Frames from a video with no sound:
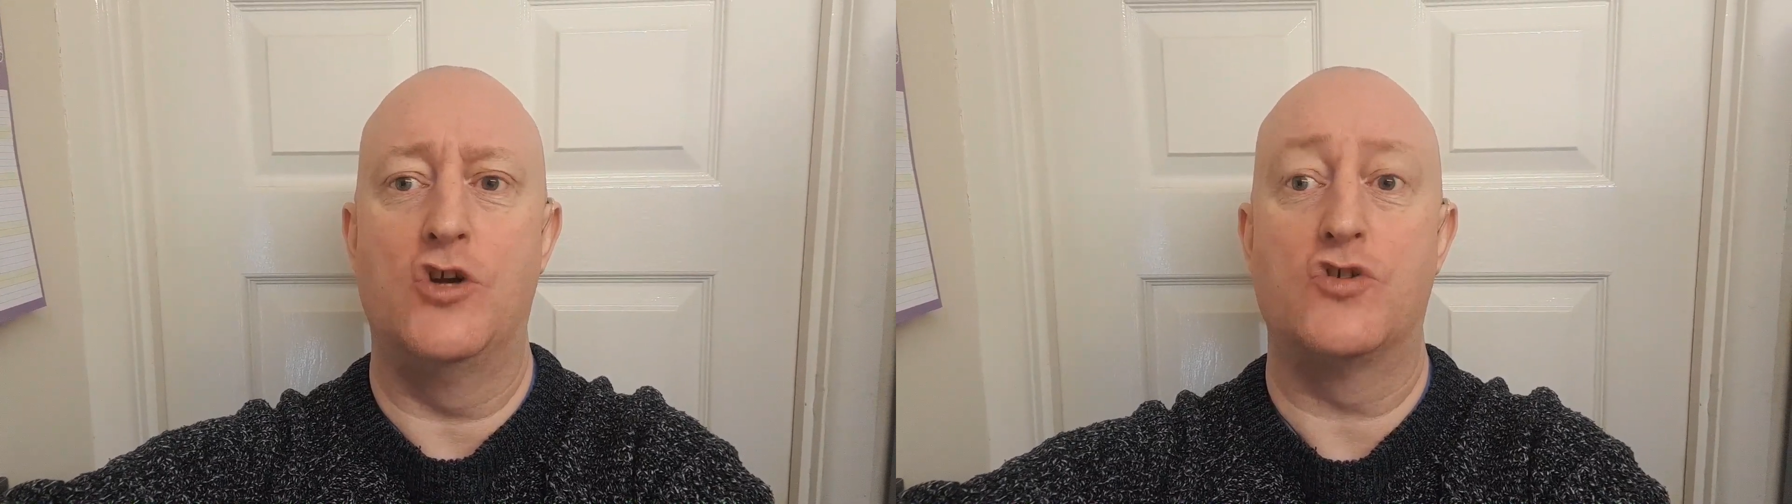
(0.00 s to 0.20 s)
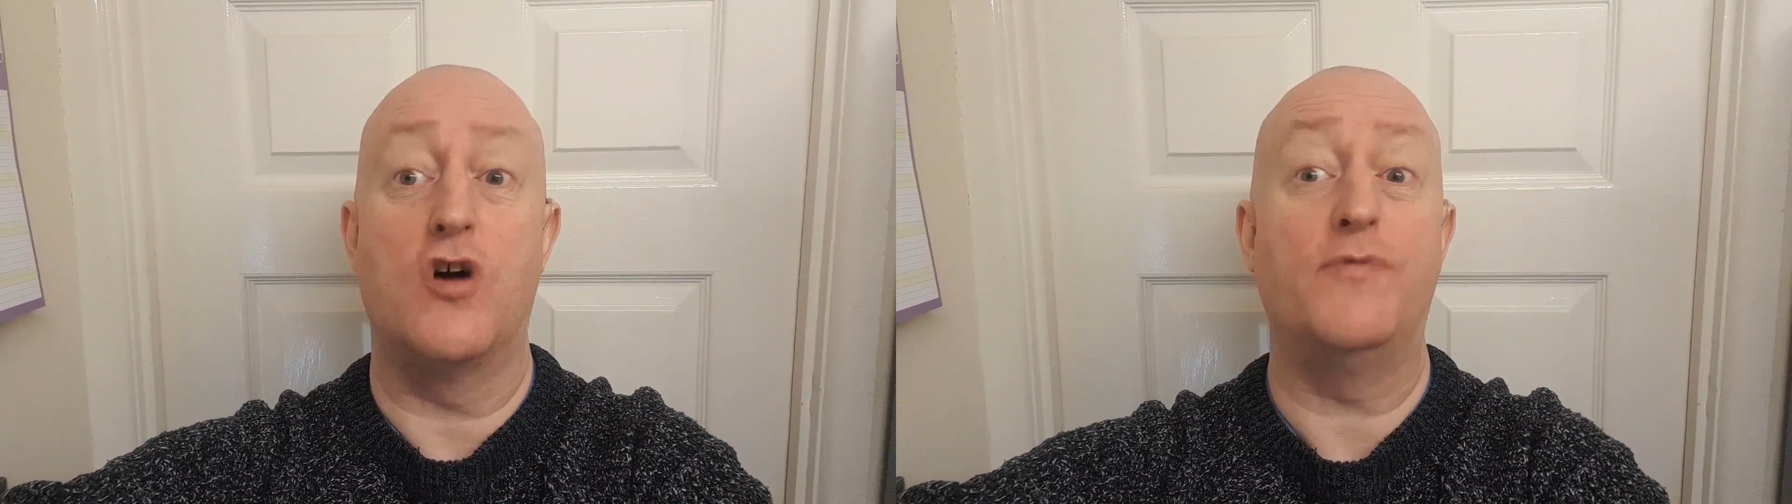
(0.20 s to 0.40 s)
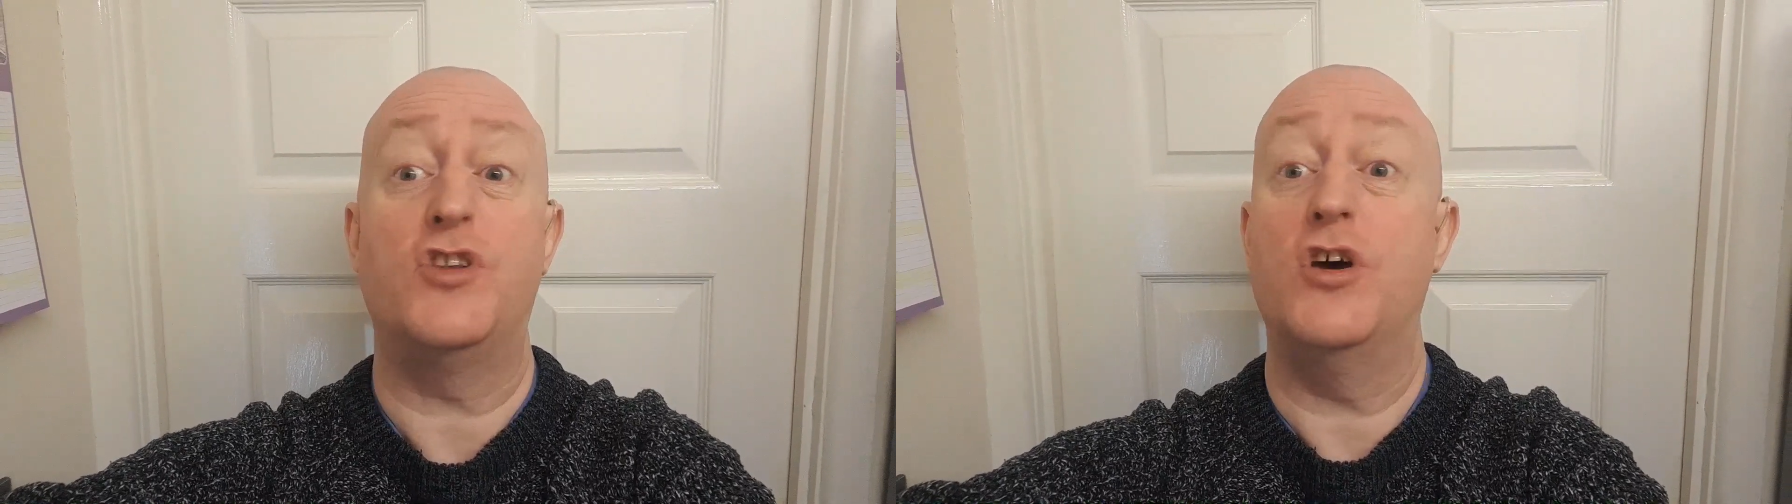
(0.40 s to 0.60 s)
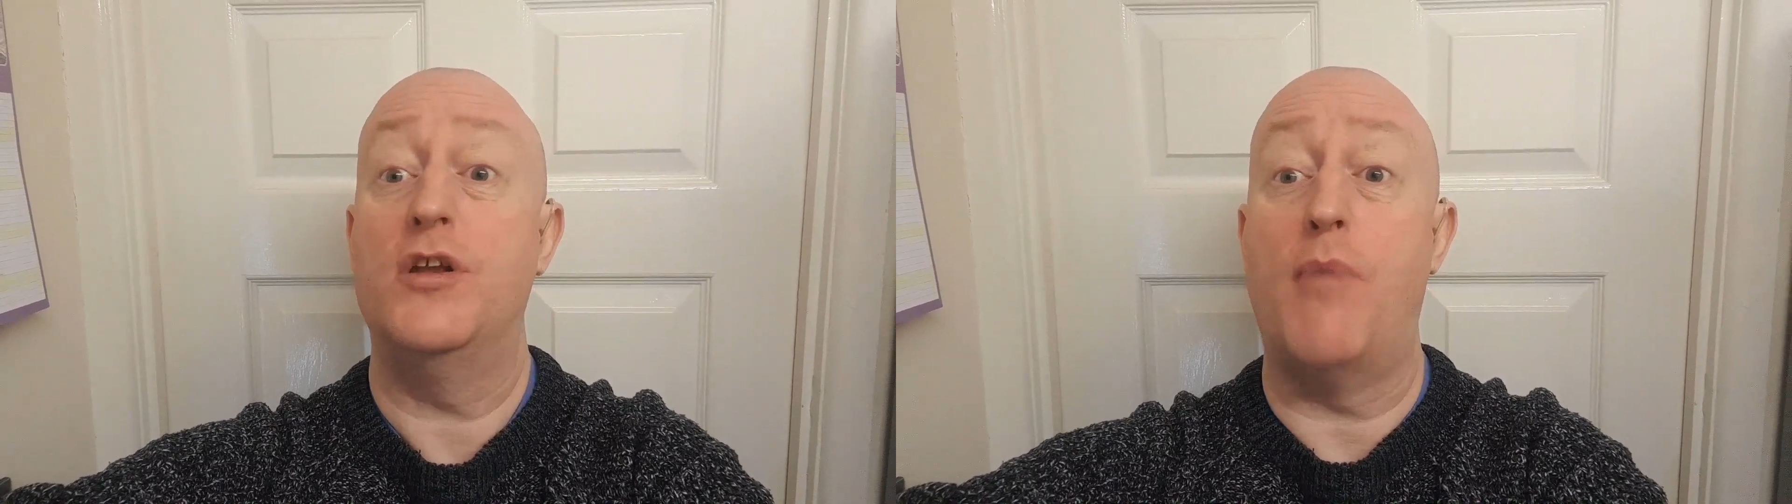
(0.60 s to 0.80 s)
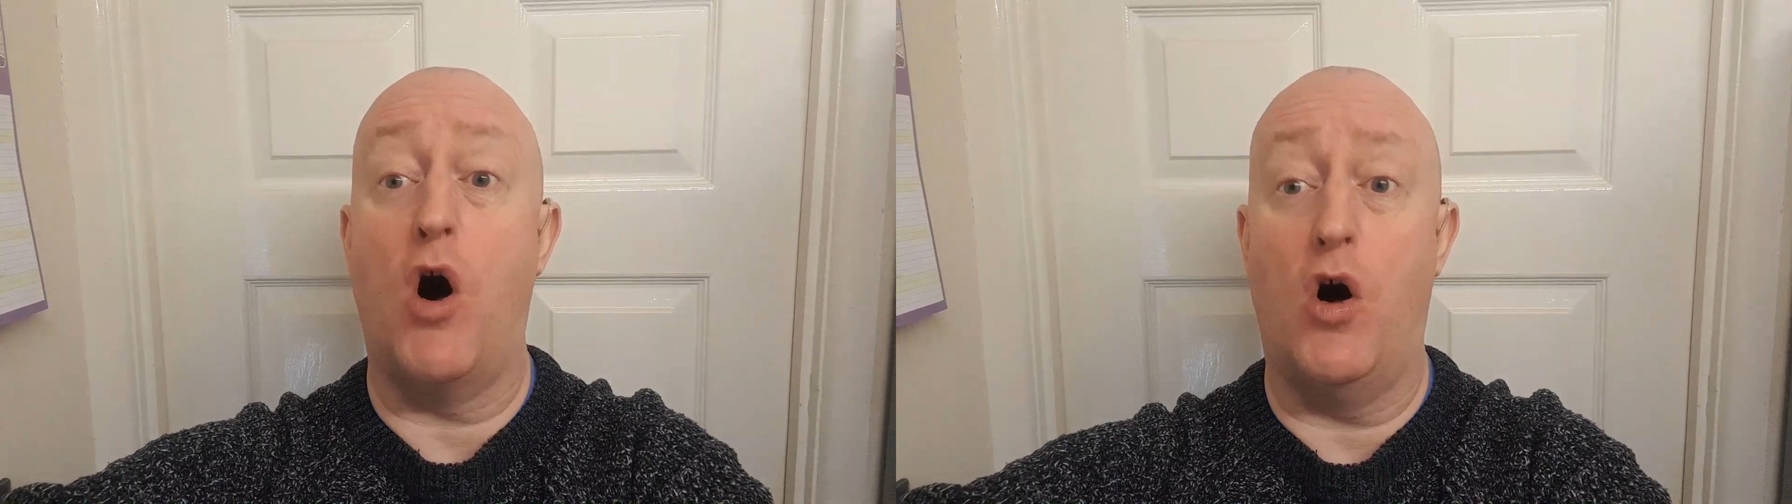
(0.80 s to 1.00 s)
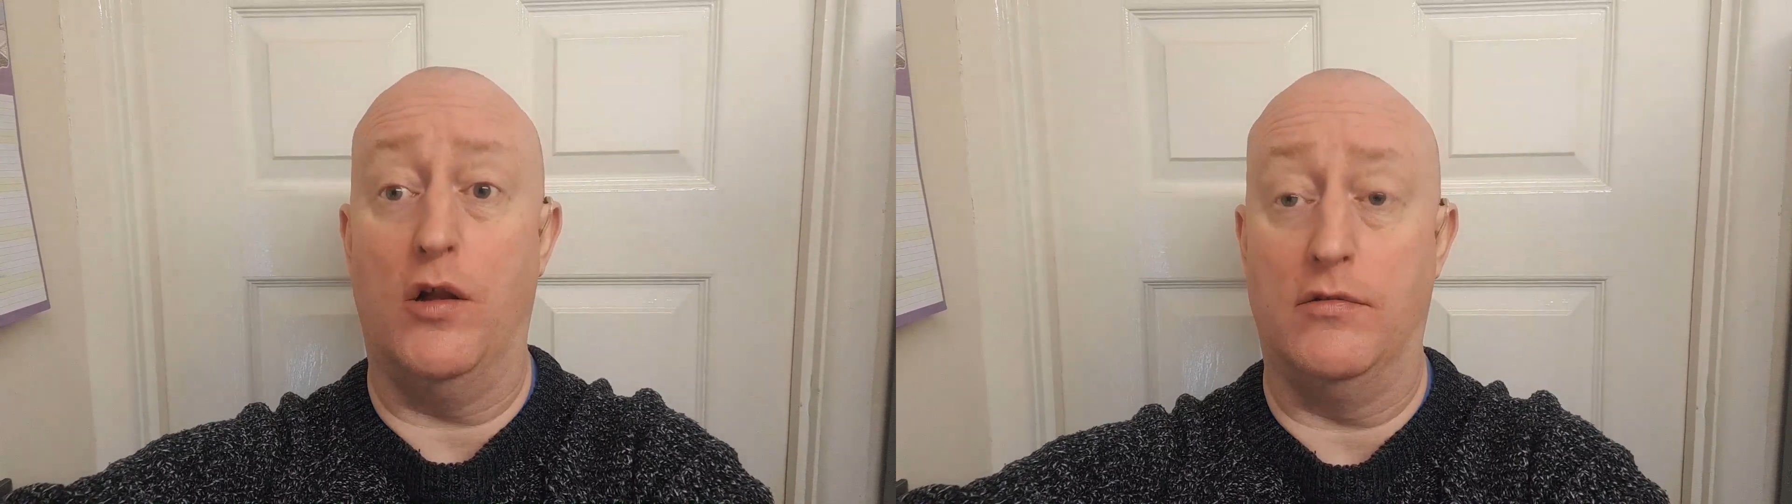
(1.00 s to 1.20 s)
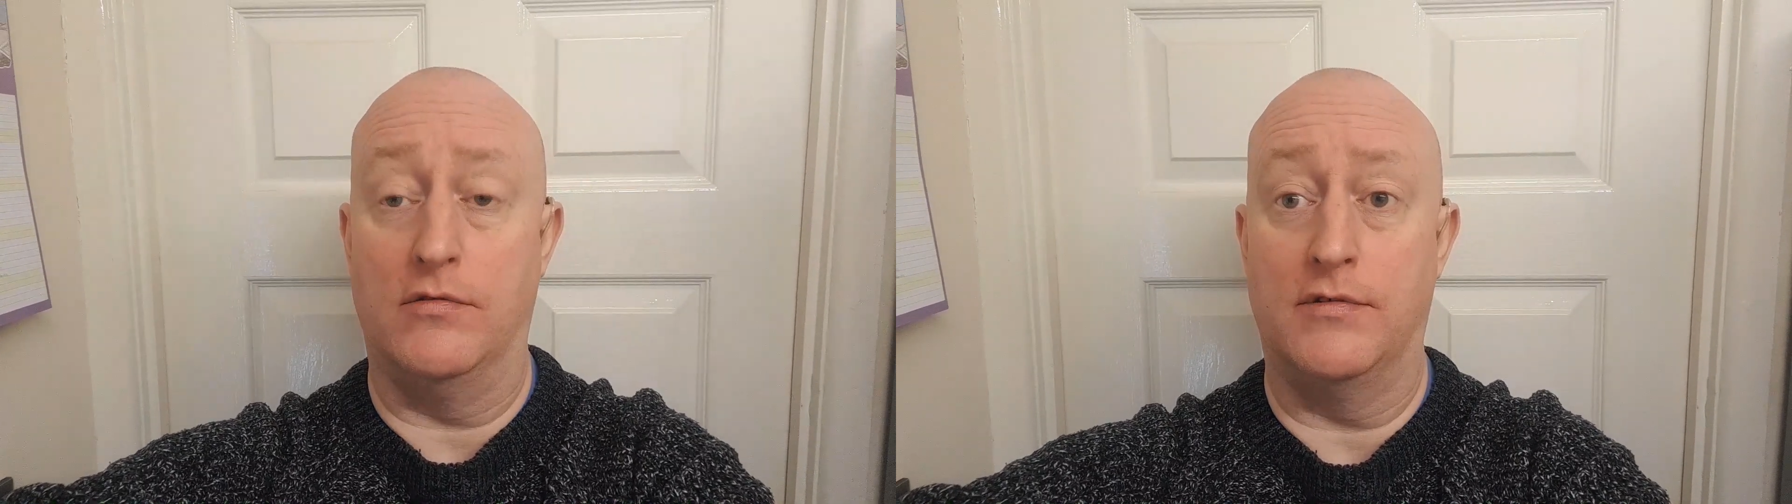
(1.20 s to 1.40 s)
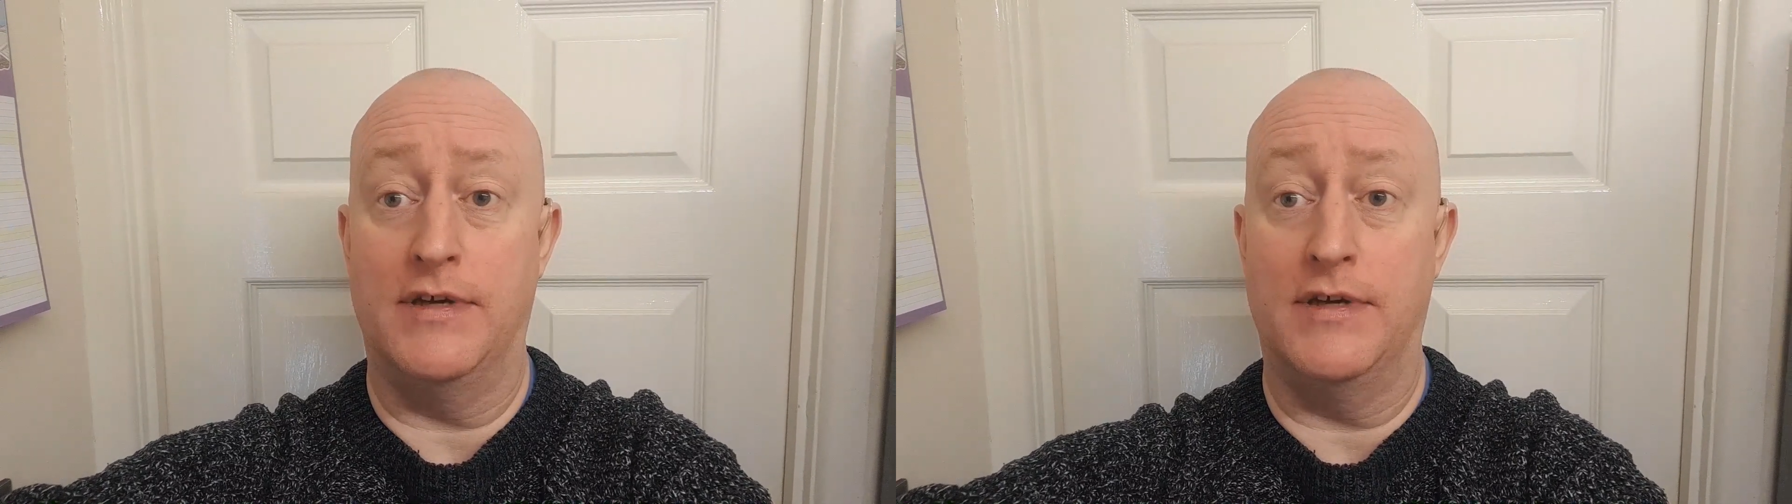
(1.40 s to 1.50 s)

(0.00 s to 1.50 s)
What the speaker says: just overturn them all.